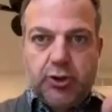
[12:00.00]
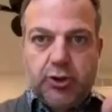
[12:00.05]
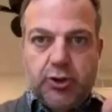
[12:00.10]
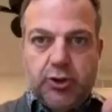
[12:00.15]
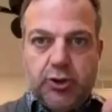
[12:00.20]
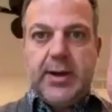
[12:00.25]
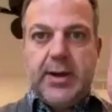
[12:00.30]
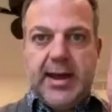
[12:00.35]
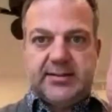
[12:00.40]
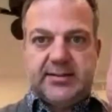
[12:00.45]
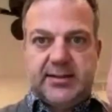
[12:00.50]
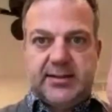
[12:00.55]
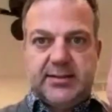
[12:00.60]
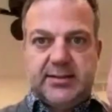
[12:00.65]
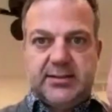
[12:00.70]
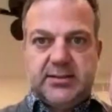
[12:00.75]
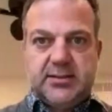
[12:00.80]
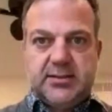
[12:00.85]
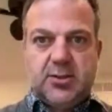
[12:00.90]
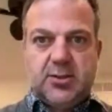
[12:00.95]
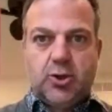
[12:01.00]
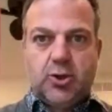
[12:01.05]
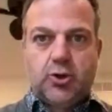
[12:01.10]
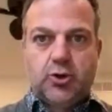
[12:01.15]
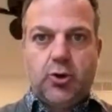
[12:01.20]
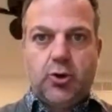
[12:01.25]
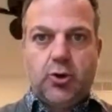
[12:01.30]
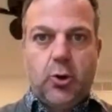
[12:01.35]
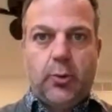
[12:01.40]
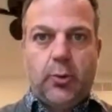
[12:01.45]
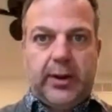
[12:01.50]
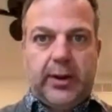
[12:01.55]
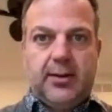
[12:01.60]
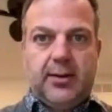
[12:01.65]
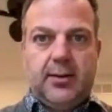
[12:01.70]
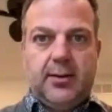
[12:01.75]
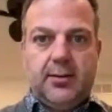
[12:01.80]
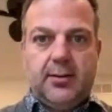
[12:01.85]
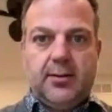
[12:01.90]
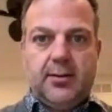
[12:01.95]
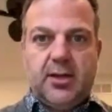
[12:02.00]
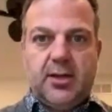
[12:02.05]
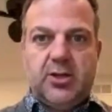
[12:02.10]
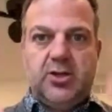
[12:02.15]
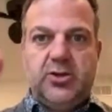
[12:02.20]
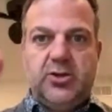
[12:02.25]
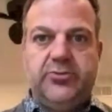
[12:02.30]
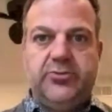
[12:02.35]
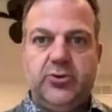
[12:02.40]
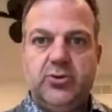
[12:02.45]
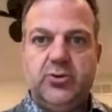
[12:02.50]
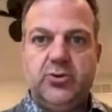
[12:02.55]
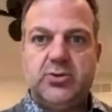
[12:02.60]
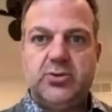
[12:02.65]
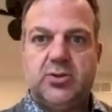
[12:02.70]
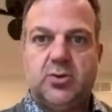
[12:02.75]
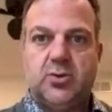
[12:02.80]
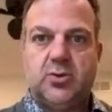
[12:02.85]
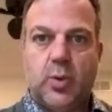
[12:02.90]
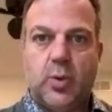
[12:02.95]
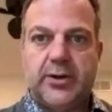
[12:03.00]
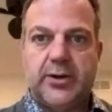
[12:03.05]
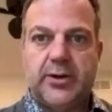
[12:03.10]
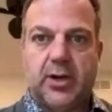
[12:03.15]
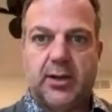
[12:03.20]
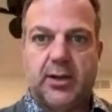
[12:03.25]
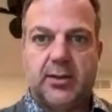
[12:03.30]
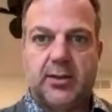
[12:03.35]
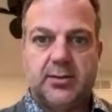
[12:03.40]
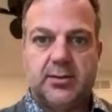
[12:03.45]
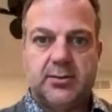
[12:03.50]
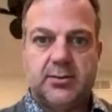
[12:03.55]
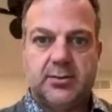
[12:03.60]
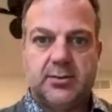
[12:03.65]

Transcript: two assets growing, and you've used $1.